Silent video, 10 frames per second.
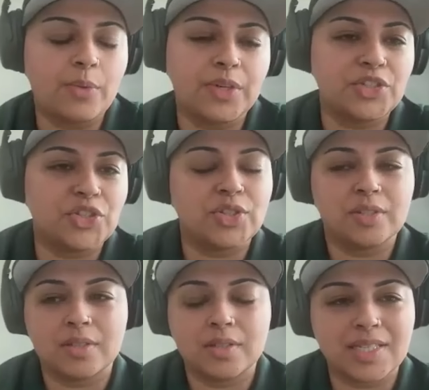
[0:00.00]

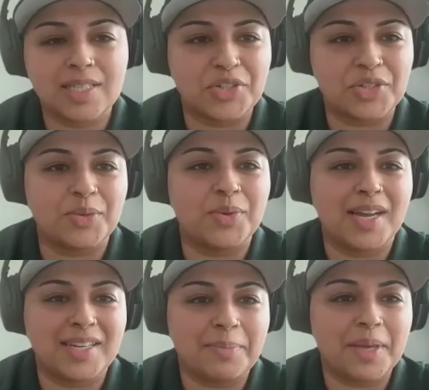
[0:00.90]
which essentially will
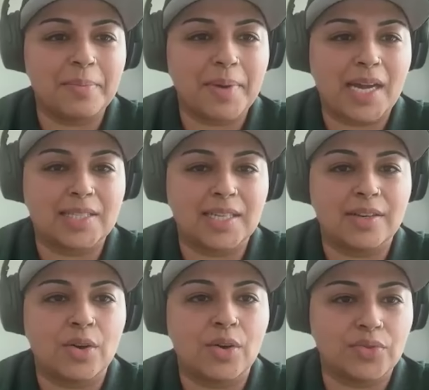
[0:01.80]
end up
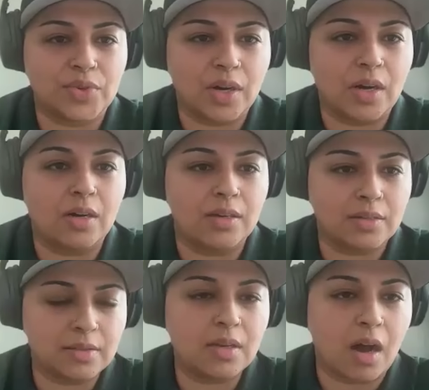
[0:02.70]
impacting overall
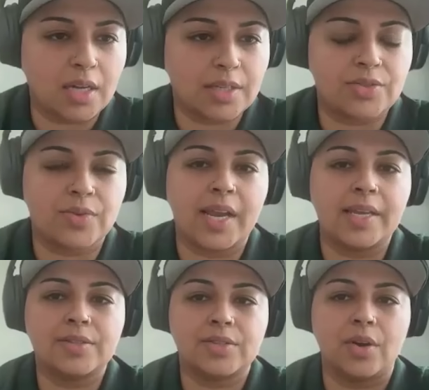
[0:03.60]
cost, right?